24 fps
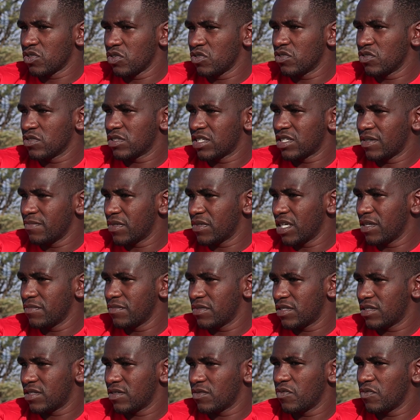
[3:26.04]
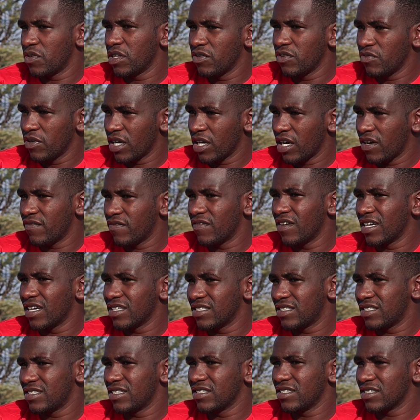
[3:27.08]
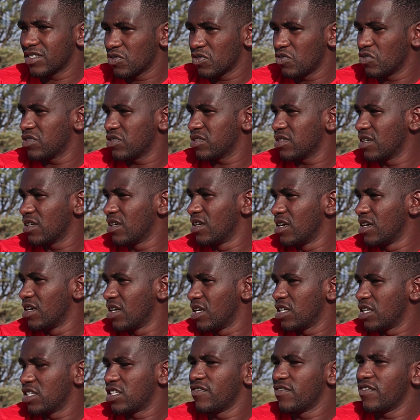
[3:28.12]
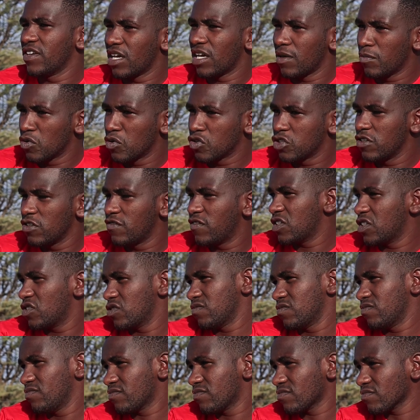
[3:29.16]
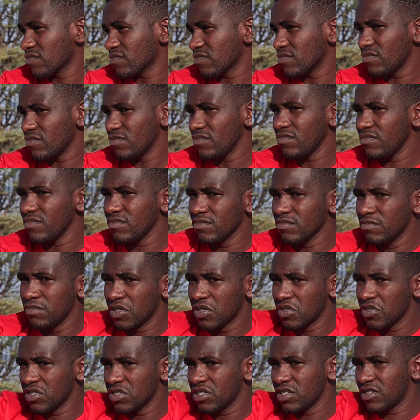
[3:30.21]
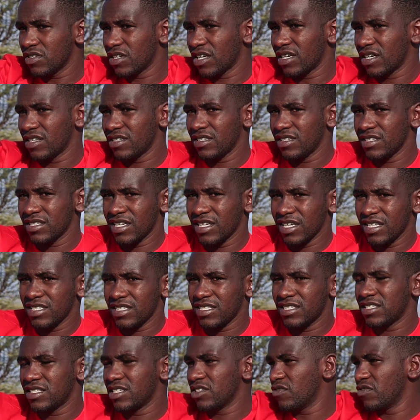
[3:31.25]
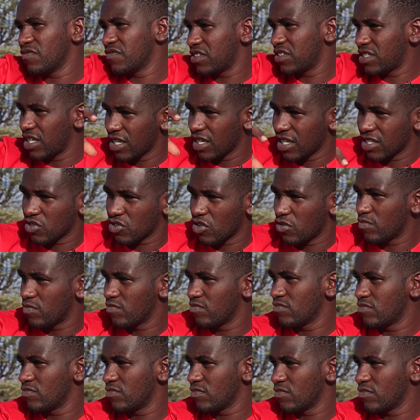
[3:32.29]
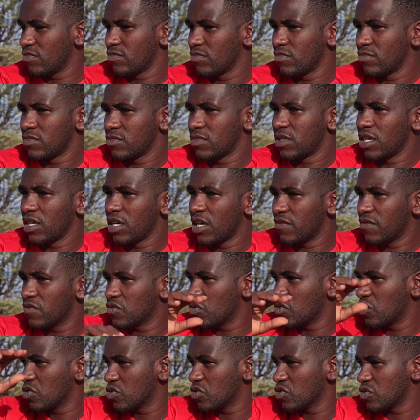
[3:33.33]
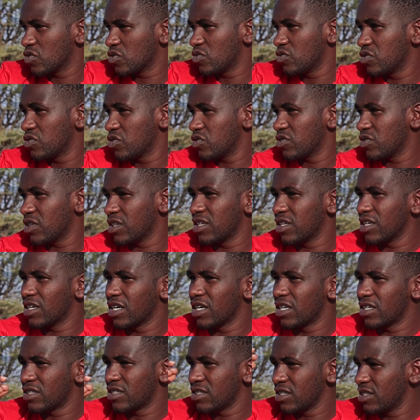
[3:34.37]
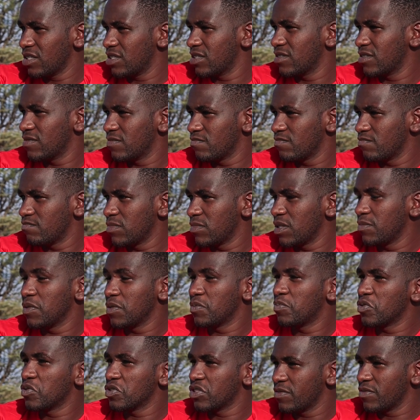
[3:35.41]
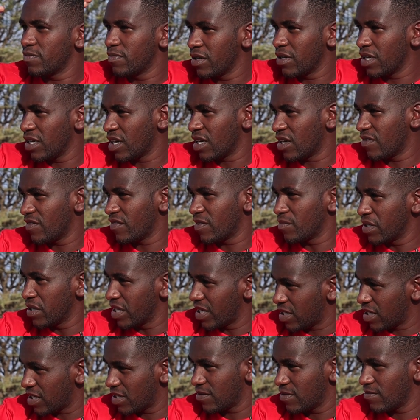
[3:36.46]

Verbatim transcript: So sometimes when we have lunch in schools, it's even a motivation because you can. These guys, instead of staying at home, they have to go to school so that they can read, maybe possibly have a meal,